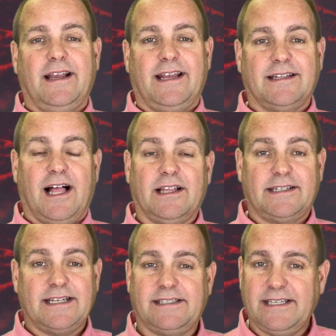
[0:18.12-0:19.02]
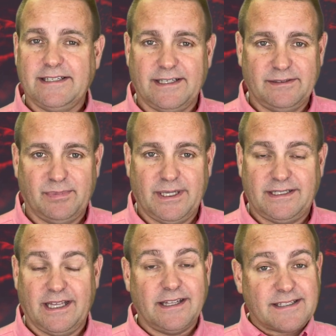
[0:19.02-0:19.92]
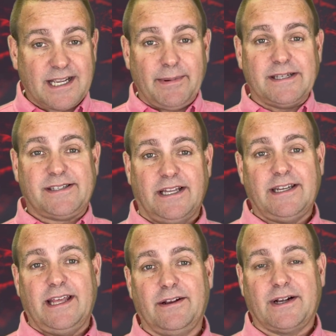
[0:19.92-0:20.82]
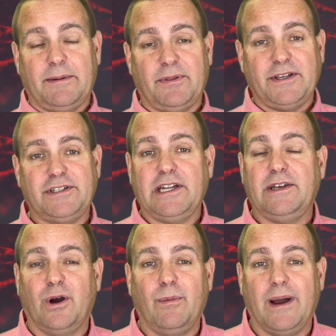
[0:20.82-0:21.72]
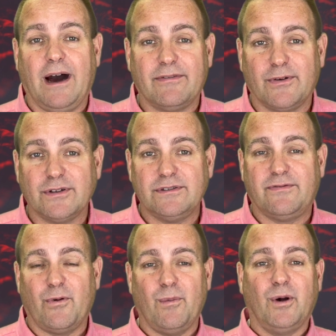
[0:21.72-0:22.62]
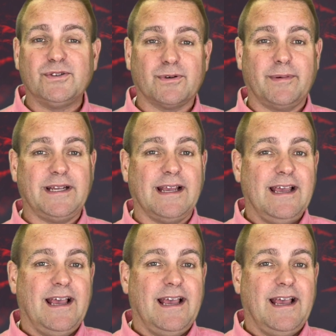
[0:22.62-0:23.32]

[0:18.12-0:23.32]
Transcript: in the holiday season. But this coming Sunday, there are a couple things you need to know about. First and foremost, we're going to be